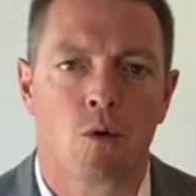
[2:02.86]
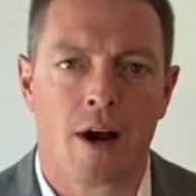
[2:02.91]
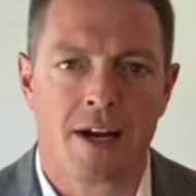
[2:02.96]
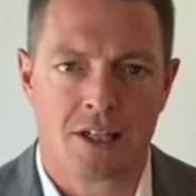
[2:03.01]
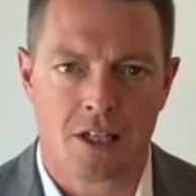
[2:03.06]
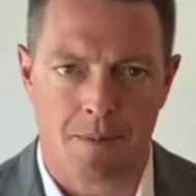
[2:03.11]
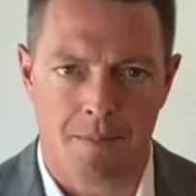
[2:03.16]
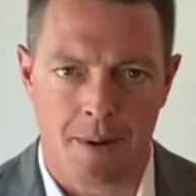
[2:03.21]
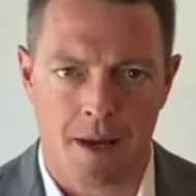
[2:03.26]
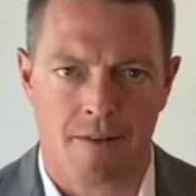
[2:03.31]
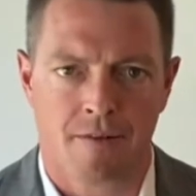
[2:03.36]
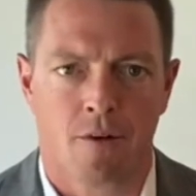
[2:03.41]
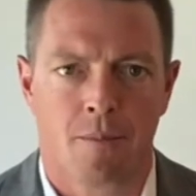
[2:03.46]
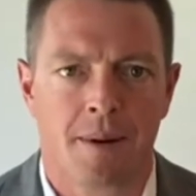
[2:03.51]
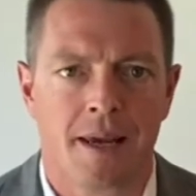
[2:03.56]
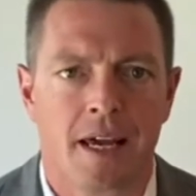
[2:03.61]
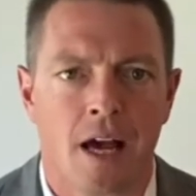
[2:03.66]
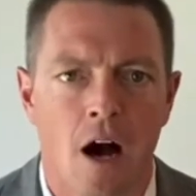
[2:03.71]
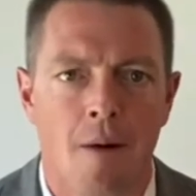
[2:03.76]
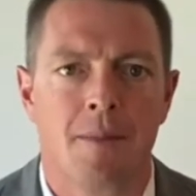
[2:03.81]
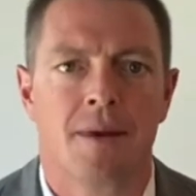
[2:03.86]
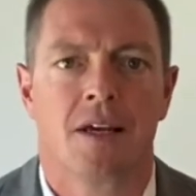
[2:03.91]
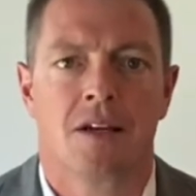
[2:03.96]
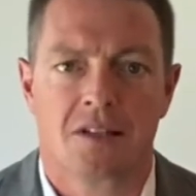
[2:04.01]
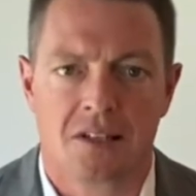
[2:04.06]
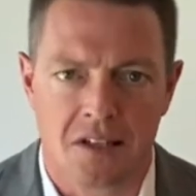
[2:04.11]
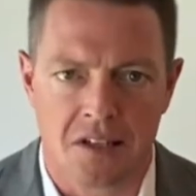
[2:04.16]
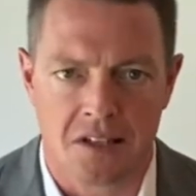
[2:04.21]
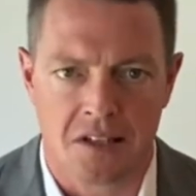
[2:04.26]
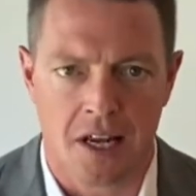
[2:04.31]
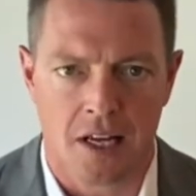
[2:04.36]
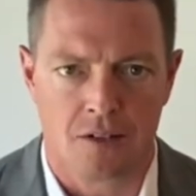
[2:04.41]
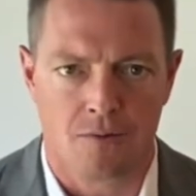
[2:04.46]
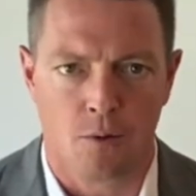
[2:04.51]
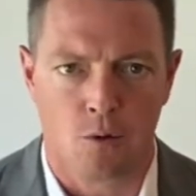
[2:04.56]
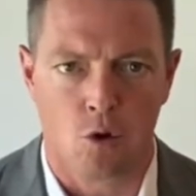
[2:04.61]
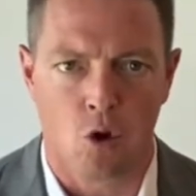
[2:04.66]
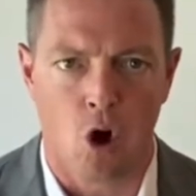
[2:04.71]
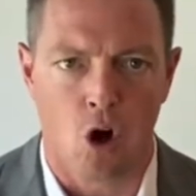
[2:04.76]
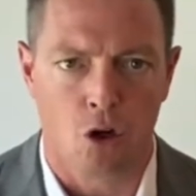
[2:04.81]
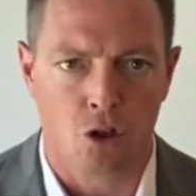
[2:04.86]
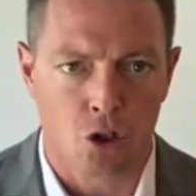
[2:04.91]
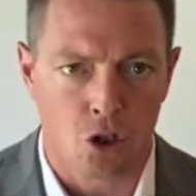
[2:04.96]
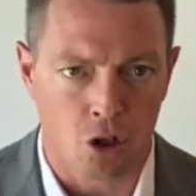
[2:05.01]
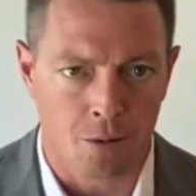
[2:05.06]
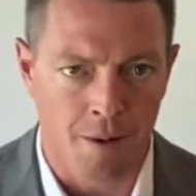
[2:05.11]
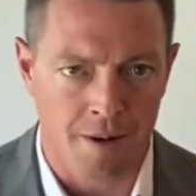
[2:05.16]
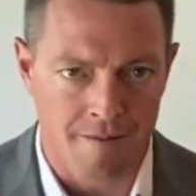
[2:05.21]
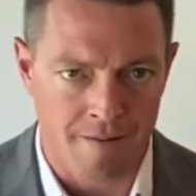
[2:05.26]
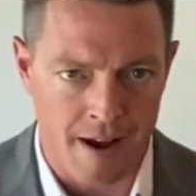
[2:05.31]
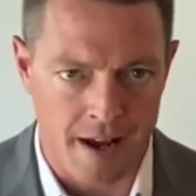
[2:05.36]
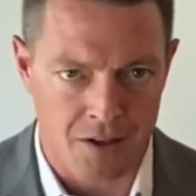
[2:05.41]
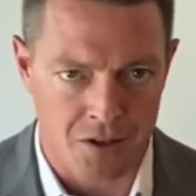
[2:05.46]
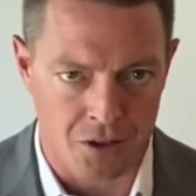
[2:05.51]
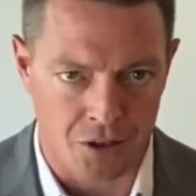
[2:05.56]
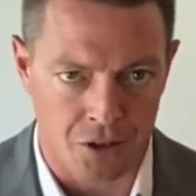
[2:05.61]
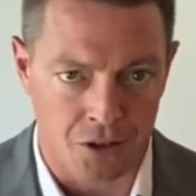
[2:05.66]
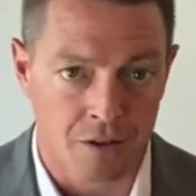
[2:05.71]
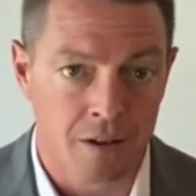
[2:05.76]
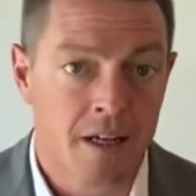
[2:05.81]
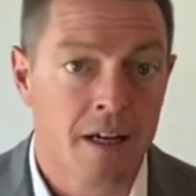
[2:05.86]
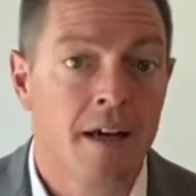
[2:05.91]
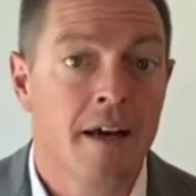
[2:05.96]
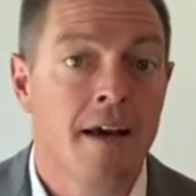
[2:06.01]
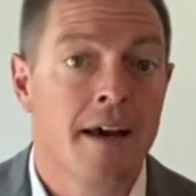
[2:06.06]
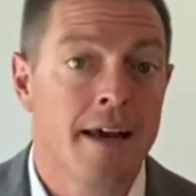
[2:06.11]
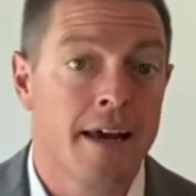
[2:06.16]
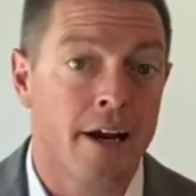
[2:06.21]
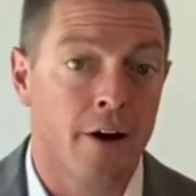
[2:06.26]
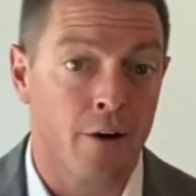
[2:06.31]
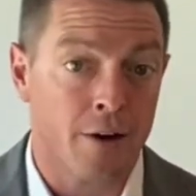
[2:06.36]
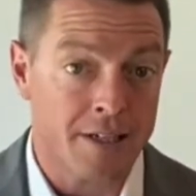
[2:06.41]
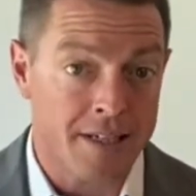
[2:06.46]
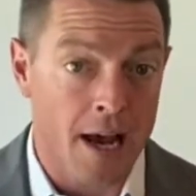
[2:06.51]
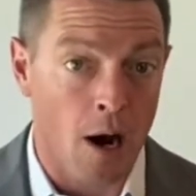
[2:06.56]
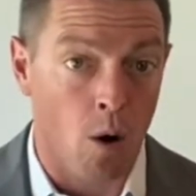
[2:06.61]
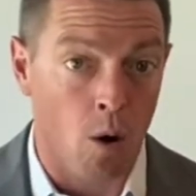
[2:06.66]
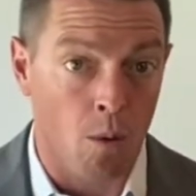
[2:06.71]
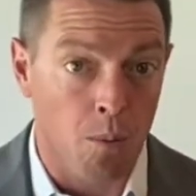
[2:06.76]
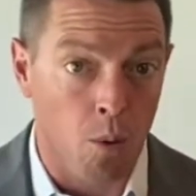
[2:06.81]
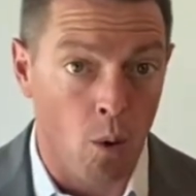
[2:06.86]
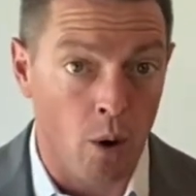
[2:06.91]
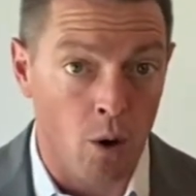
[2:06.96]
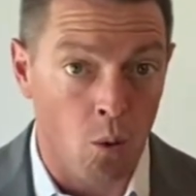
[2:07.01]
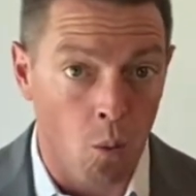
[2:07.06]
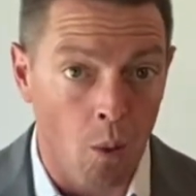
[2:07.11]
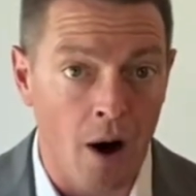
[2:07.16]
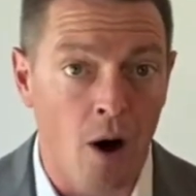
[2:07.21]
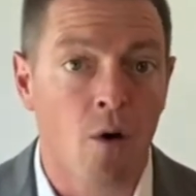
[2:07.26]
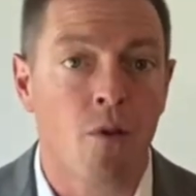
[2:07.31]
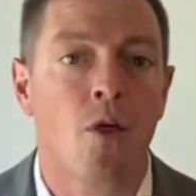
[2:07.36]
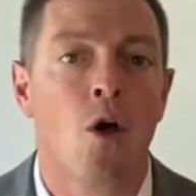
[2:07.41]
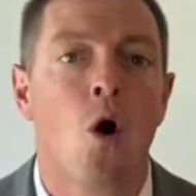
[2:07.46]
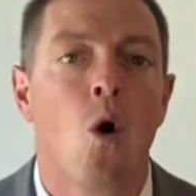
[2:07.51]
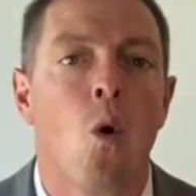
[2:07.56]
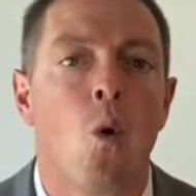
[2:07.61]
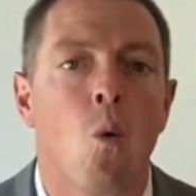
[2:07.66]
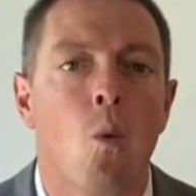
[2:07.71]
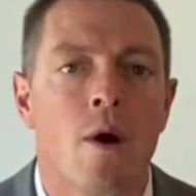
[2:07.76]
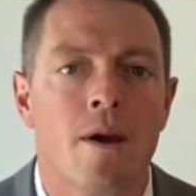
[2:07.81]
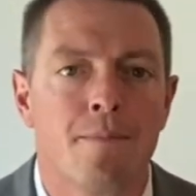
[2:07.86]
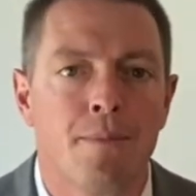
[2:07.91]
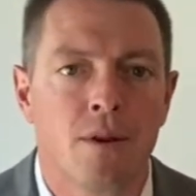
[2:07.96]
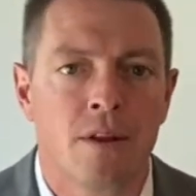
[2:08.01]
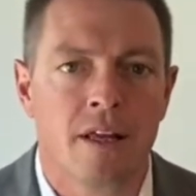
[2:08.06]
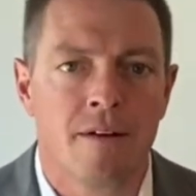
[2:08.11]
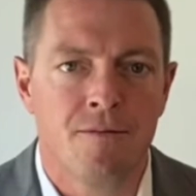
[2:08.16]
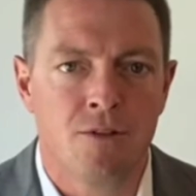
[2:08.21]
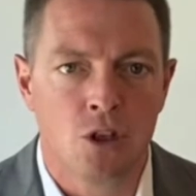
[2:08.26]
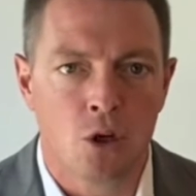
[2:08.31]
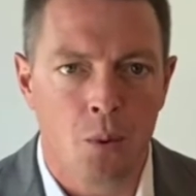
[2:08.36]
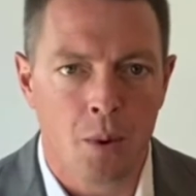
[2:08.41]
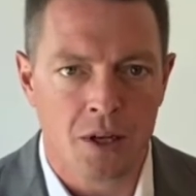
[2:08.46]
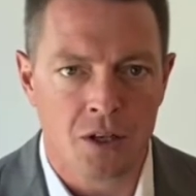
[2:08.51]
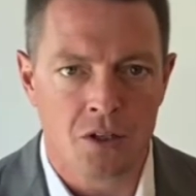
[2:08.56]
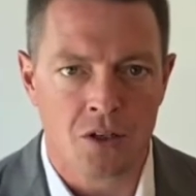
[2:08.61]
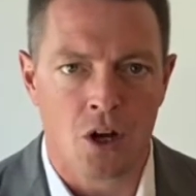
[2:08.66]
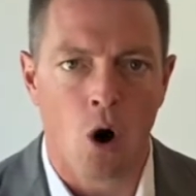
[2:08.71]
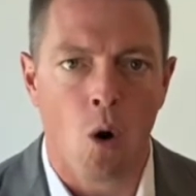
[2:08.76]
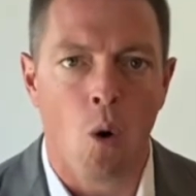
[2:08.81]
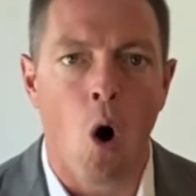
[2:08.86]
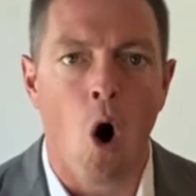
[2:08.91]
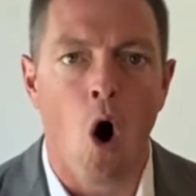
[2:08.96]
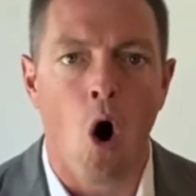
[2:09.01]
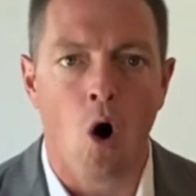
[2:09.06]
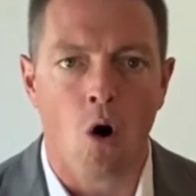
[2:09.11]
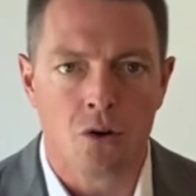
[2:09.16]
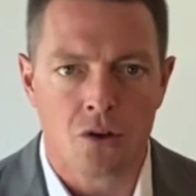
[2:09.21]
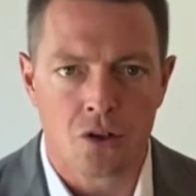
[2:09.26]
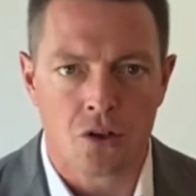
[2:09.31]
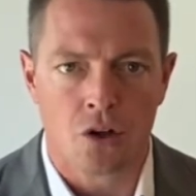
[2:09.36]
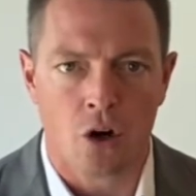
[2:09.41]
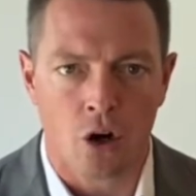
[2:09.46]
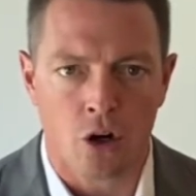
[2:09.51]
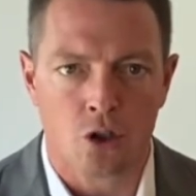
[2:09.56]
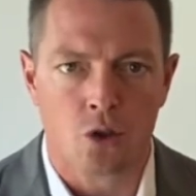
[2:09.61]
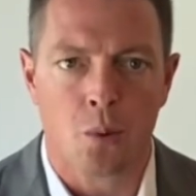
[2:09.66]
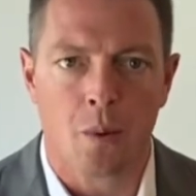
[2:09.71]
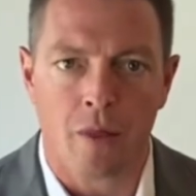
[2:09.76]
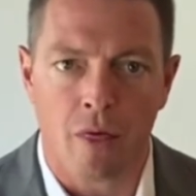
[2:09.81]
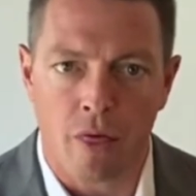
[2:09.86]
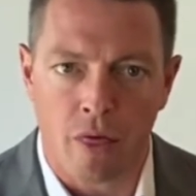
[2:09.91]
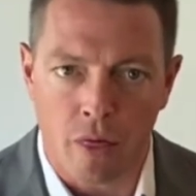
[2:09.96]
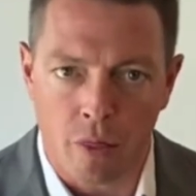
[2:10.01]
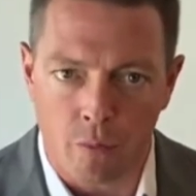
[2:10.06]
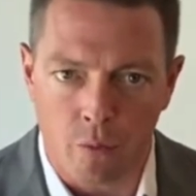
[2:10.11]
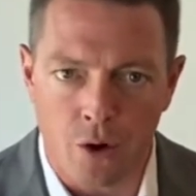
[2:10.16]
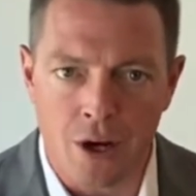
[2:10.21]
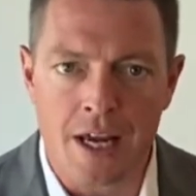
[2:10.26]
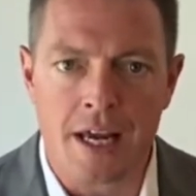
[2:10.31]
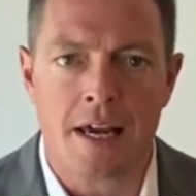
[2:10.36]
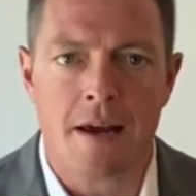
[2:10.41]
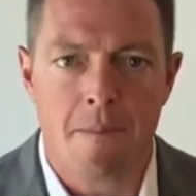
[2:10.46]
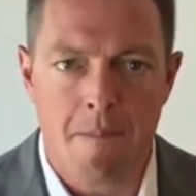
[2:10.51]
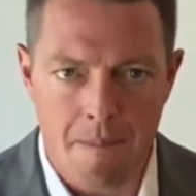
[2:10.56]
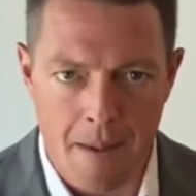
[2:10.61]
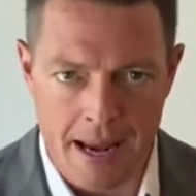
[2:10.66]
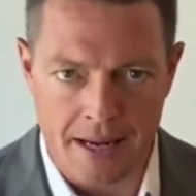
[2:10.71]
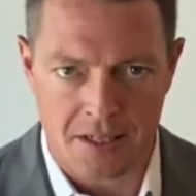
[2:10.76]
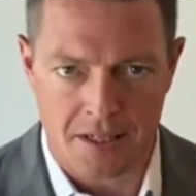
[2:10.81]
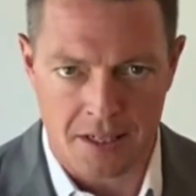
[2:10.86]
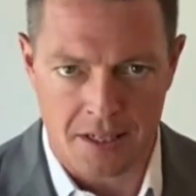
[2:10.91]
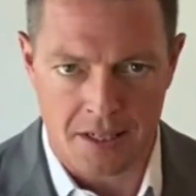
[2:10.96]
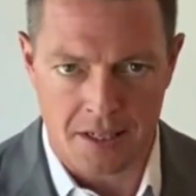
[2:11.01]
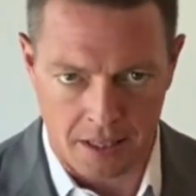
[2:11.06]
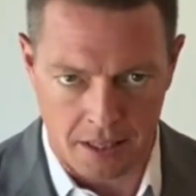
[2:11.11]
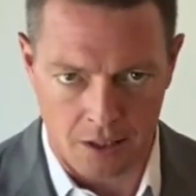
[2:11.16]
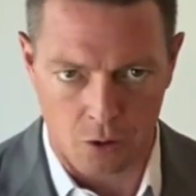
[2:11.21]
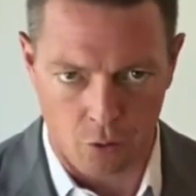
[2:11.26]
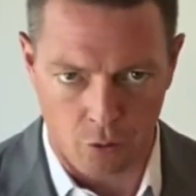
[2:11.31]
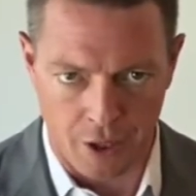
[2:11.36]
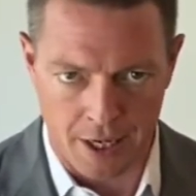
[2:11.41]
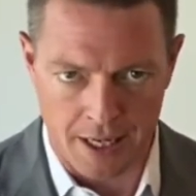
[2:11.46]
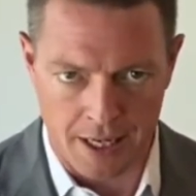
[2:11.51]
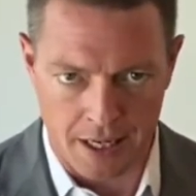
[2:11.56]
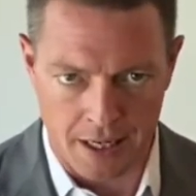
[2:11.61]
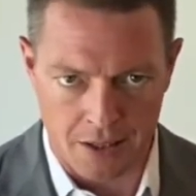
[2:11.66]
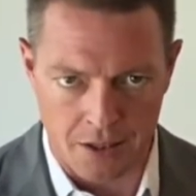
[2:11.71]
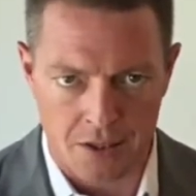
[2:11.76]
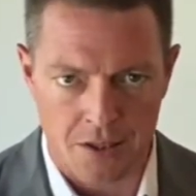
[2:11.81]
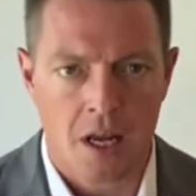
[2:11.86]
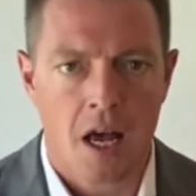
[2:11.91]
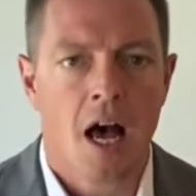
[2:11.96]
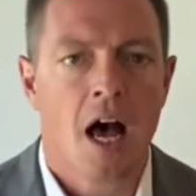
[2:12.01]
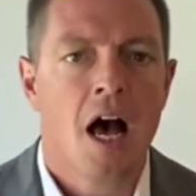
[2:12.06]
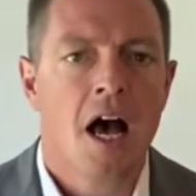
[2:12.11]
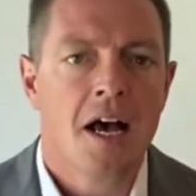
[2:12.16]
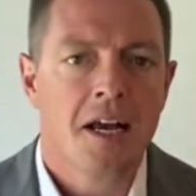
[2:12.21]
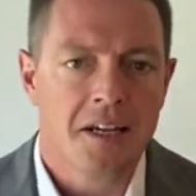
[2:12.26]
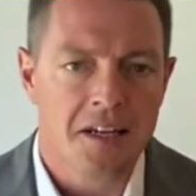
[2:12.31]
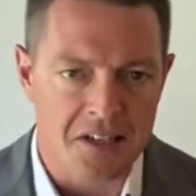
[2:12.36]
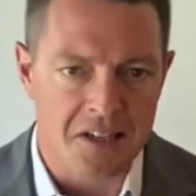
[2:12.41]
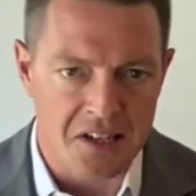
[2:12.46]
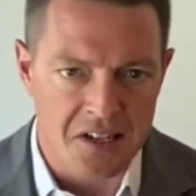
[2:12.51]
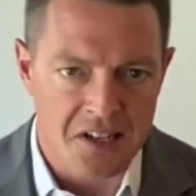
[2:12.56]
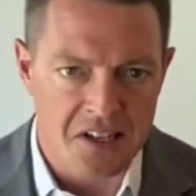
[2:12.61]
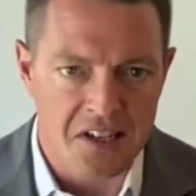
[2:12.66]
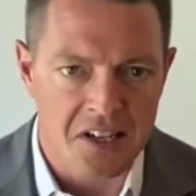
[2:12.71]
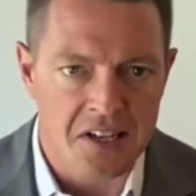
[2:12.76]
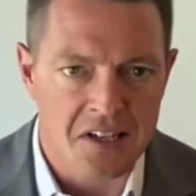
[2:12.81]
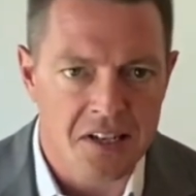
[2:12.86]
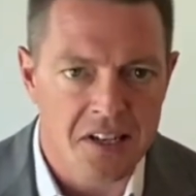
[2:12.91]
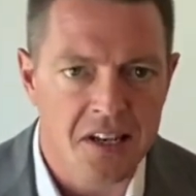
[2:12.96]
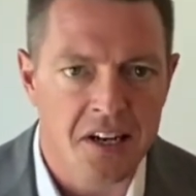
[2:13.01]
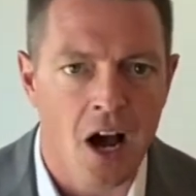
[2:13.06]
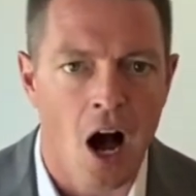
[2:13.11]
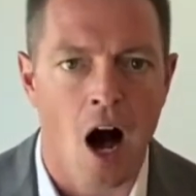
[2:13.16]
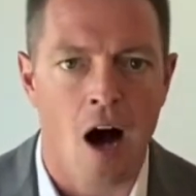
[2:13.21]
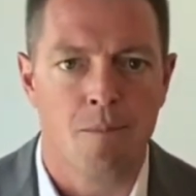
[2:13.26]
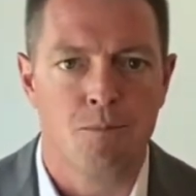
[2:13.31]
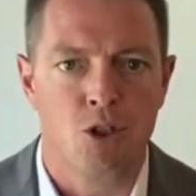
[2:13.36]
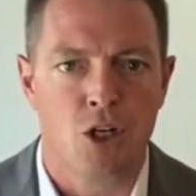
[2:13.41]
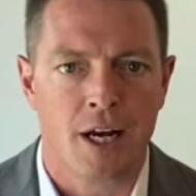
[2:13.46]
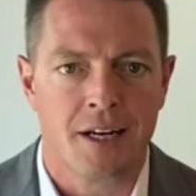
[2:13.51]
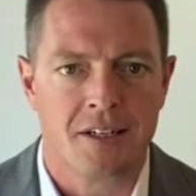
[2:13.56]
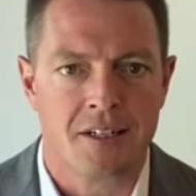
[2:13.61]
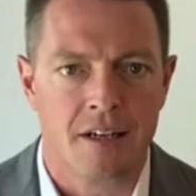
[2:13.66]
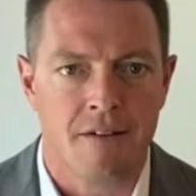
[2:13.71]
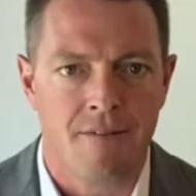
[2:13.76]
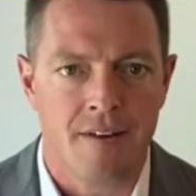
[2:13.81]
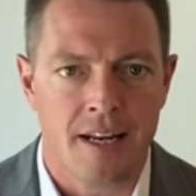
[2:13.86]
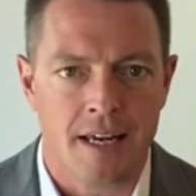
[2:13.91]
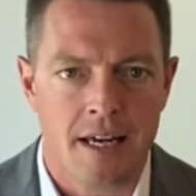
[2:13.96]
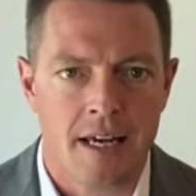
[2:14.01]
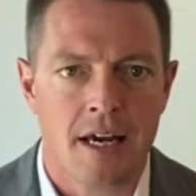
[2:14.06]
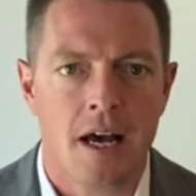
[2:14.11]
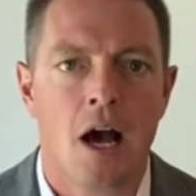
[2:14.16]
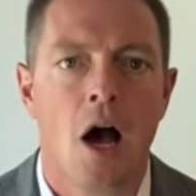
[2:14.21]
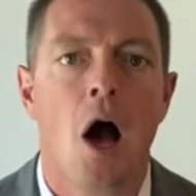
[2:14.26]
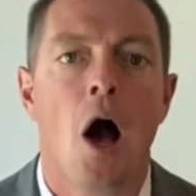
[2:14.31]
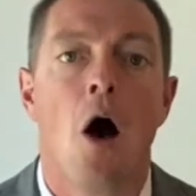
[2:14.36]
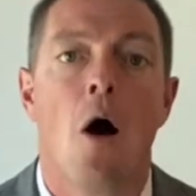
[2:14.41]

recipe for becoming a successful long-term investor, here at Towerpoint Wealth, we believe doing so all starts with 3 basic ingredients: consistent objectivity,